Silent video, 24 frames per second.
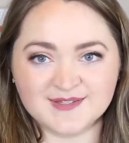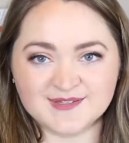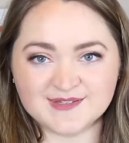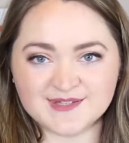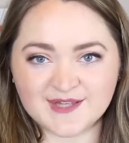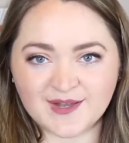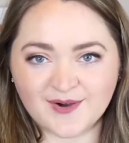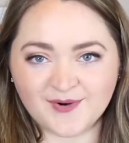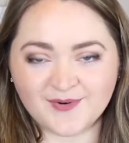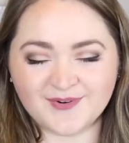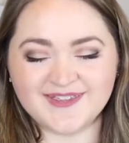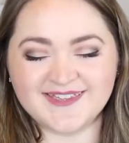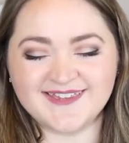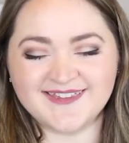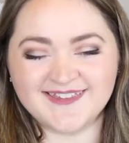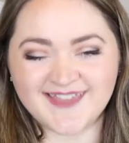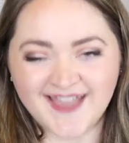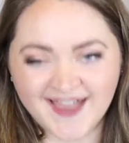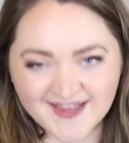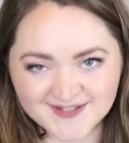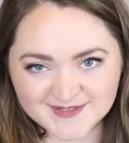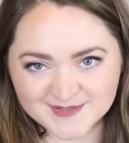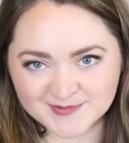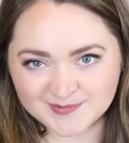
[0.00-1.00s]
So
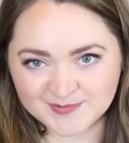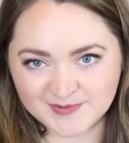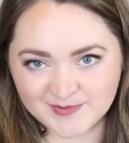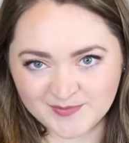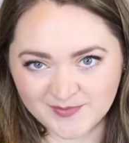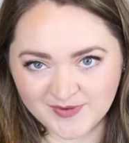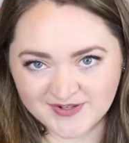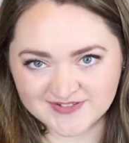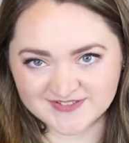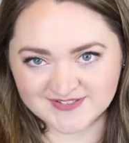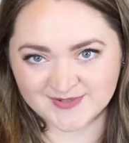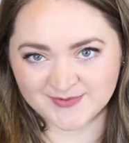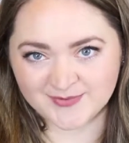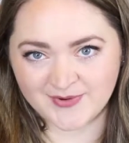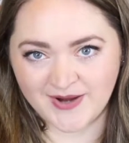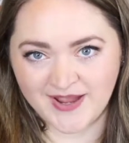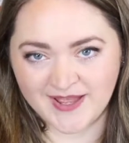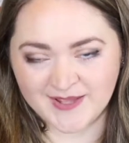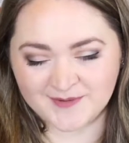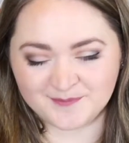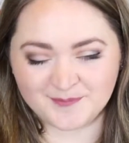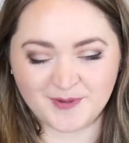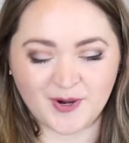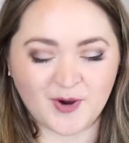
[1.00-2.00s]
yes, we want to
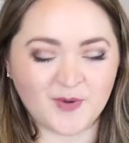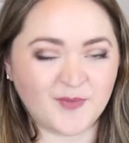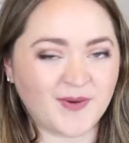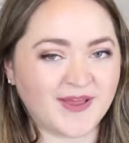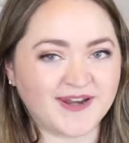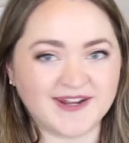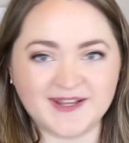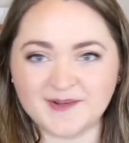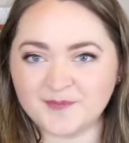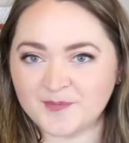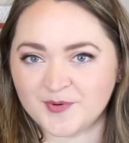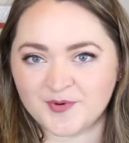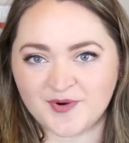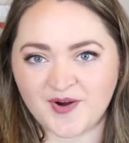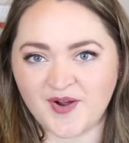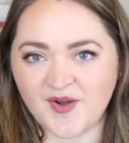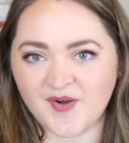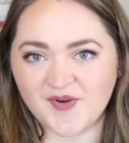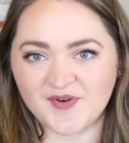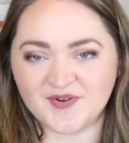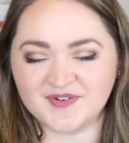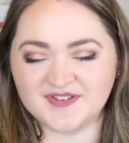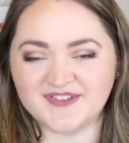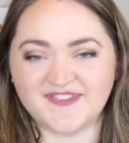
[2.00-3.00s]
write poetic
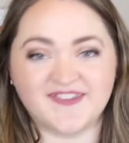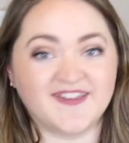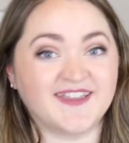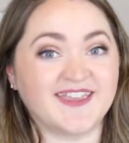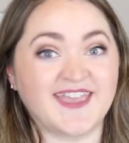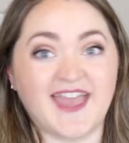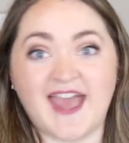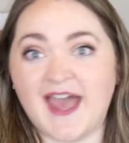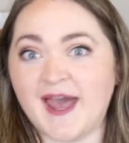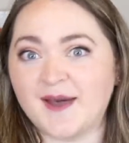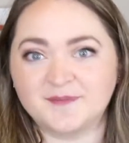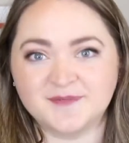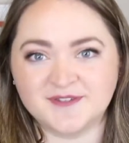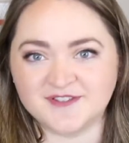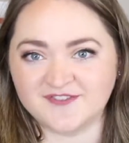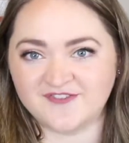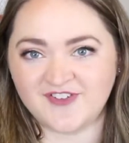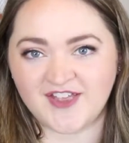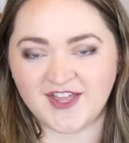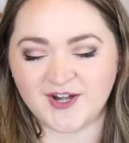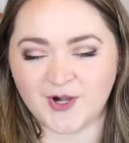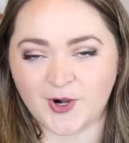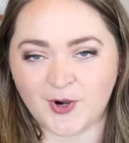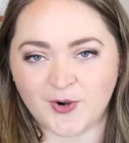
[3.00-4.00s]
prose that
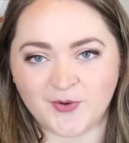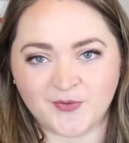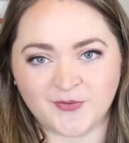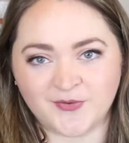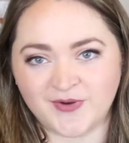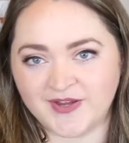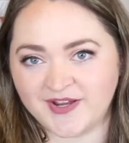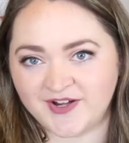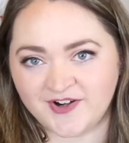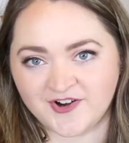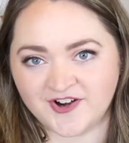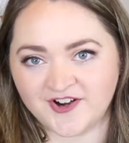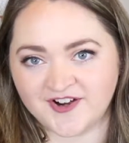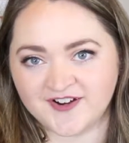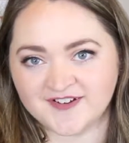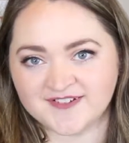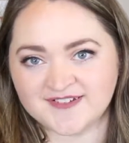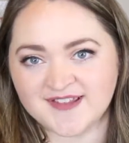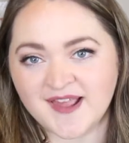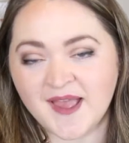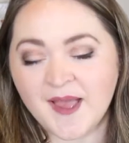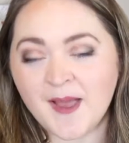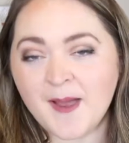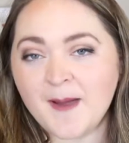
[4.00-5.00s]
captivate our
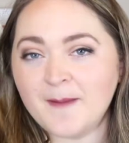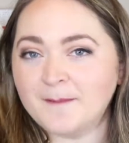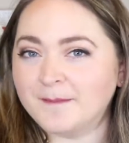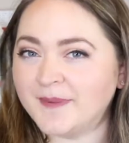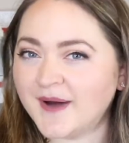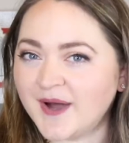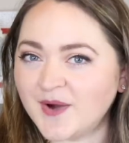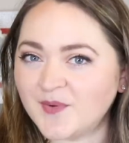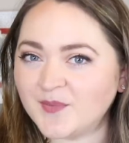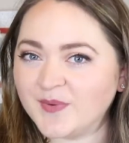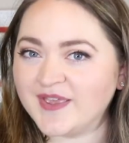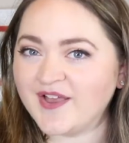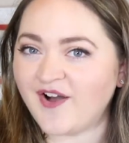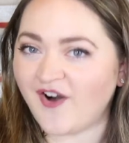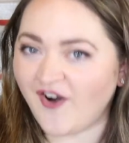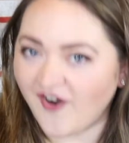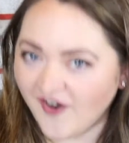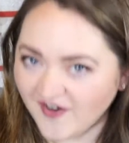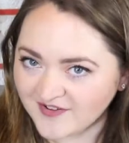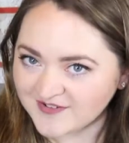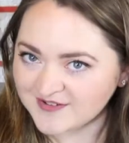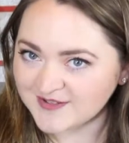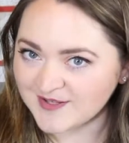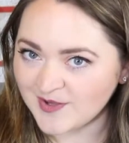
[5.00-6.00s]
readers, but we
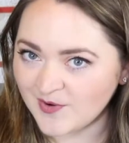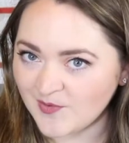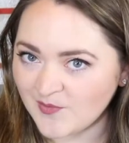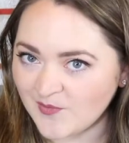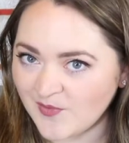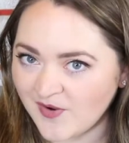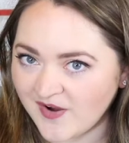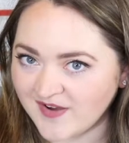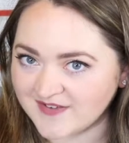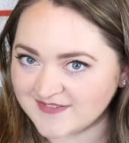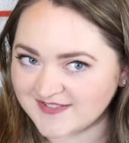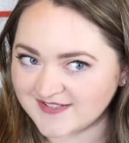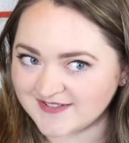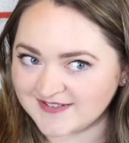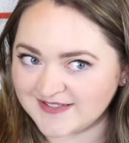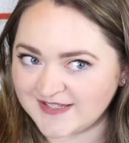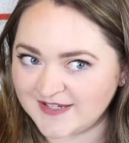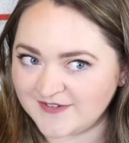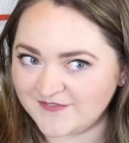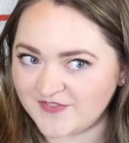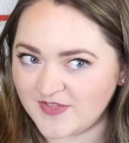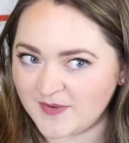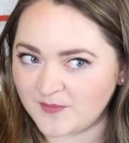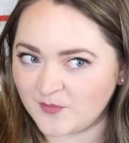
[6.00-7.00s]
also want to
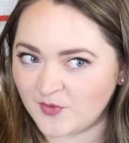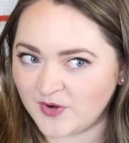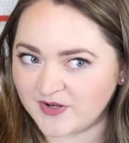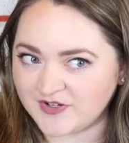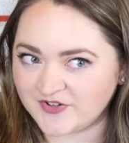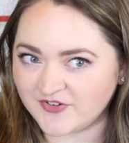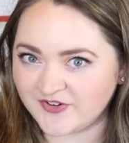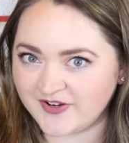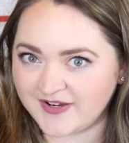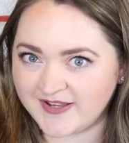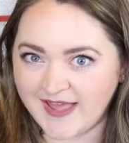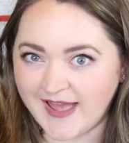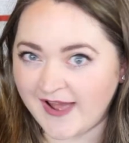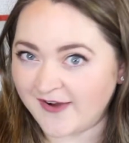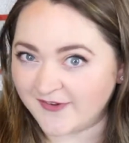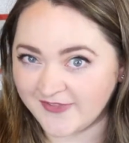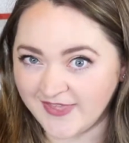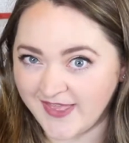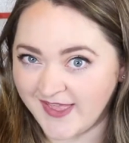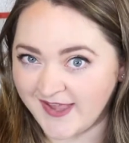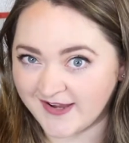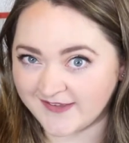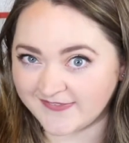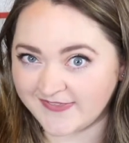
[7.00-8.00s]
leave them wondering how
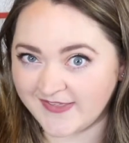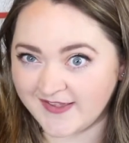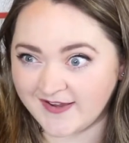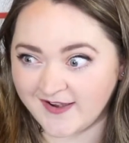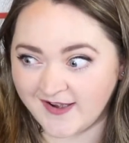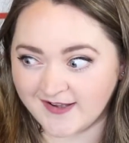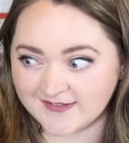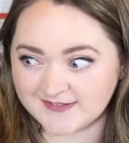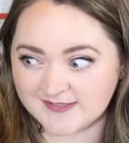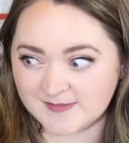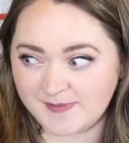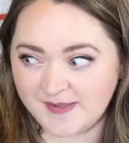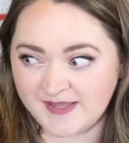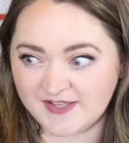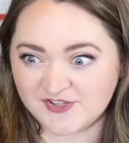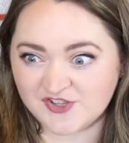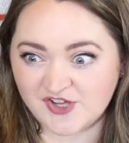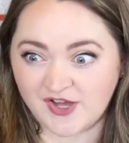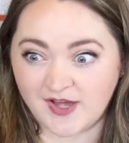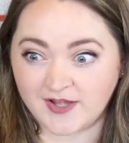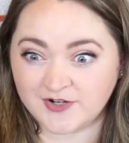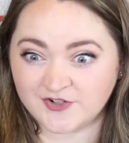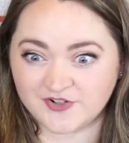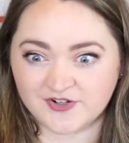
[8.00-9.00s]
the heck they got to page
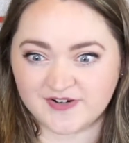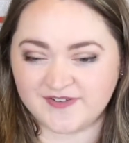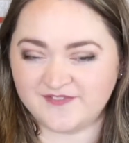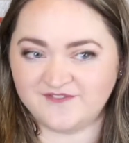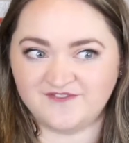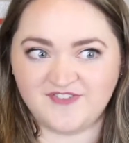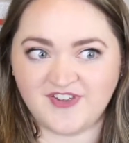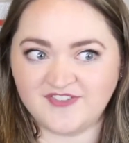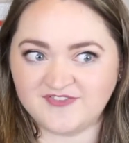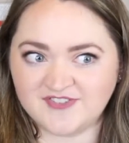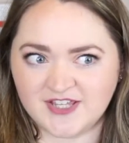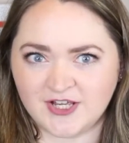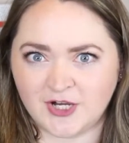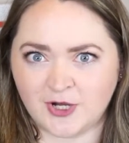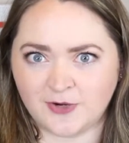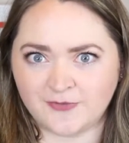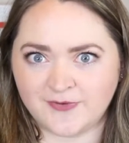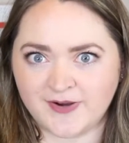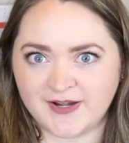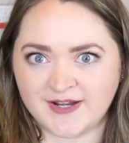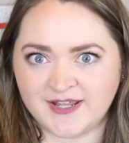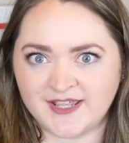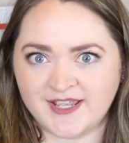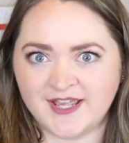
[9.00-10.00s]
150
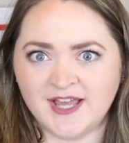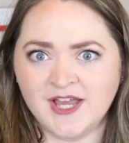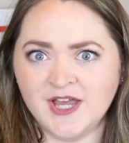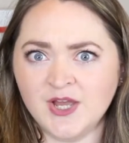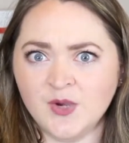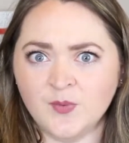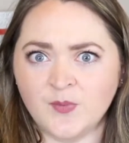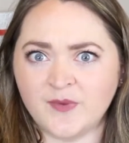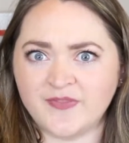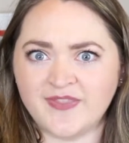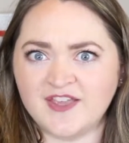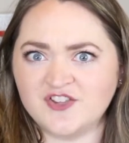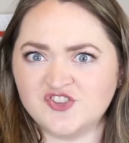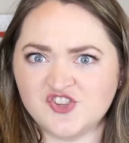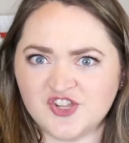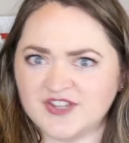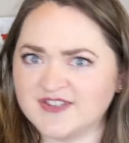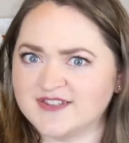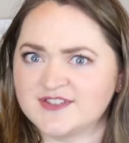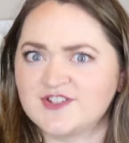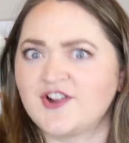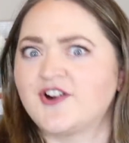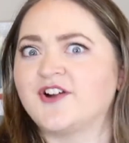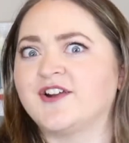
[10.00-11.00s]
already when they
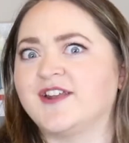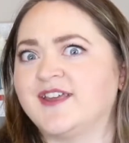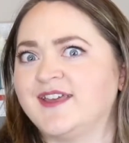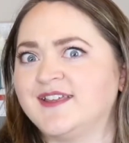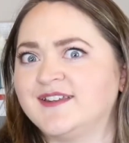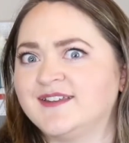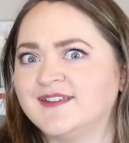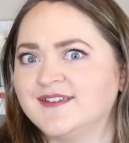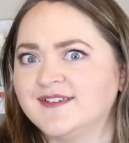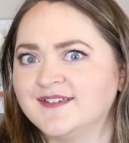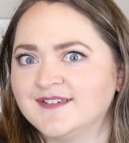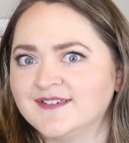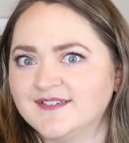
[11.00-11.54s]
just started.